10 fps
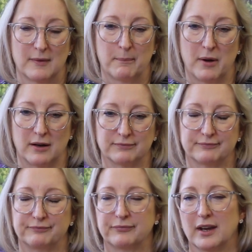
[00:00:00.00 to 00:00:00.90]
But,
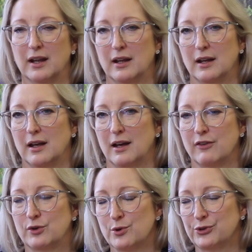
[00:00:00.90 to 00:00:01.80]
of
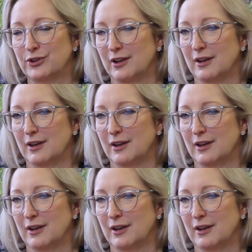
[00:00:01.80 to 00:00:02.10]
course,